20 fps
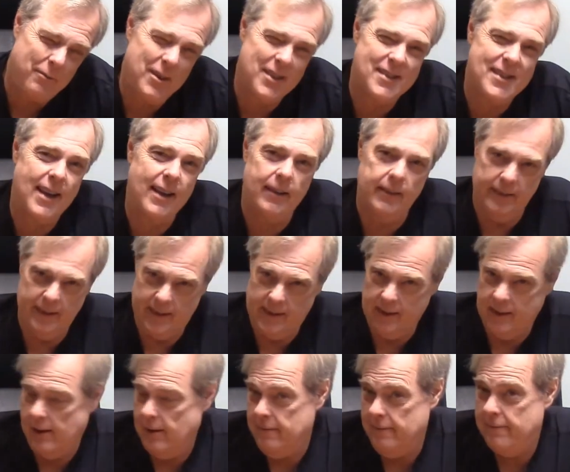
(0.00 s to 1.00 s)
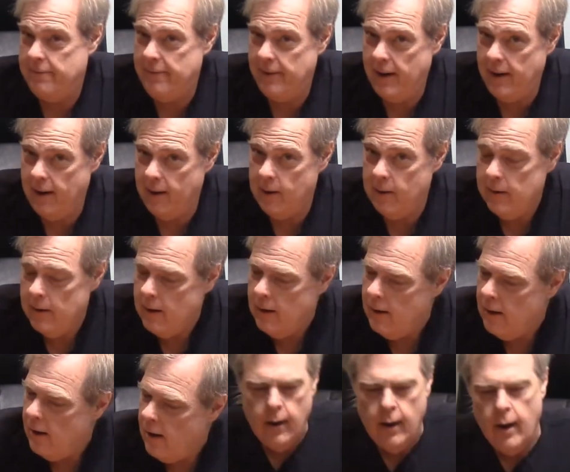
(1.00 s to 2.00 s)
to say a little unfair.
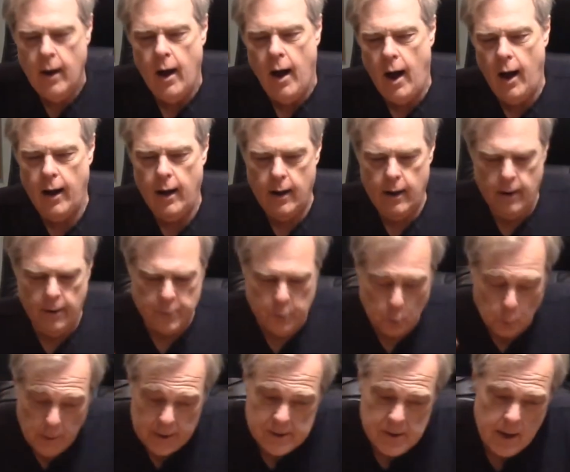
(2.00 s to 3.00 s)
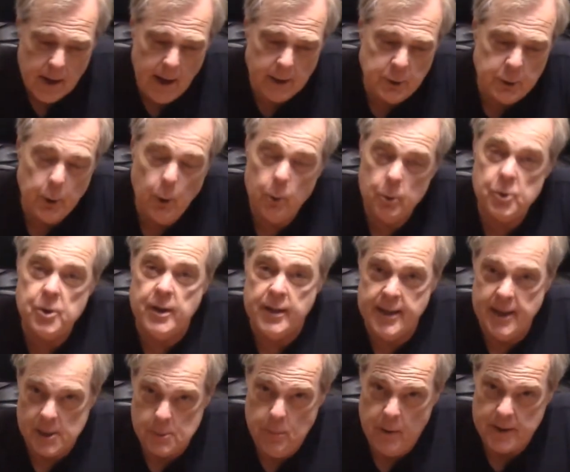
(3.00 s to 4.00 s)
The reason I chose
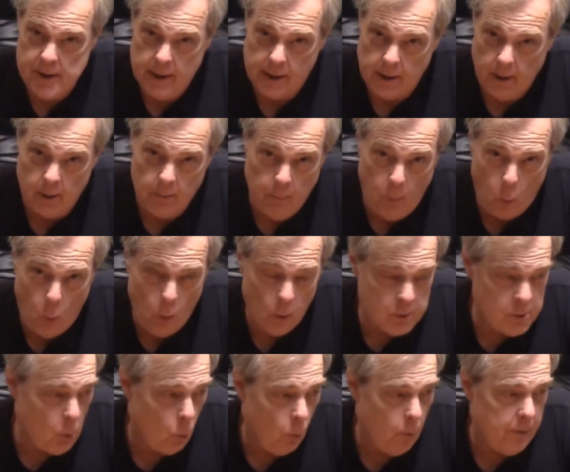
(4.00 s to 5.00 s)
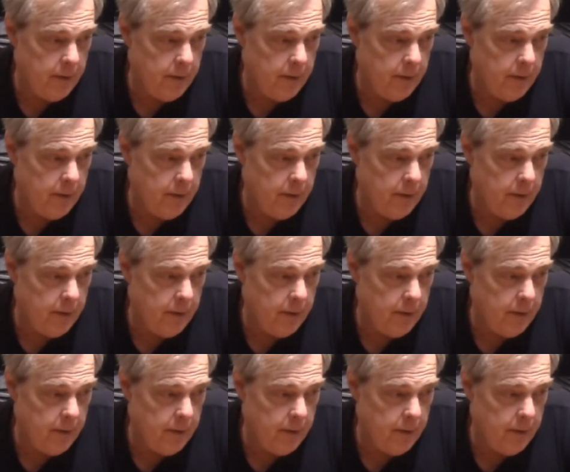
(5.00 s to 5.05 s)
this particular boards or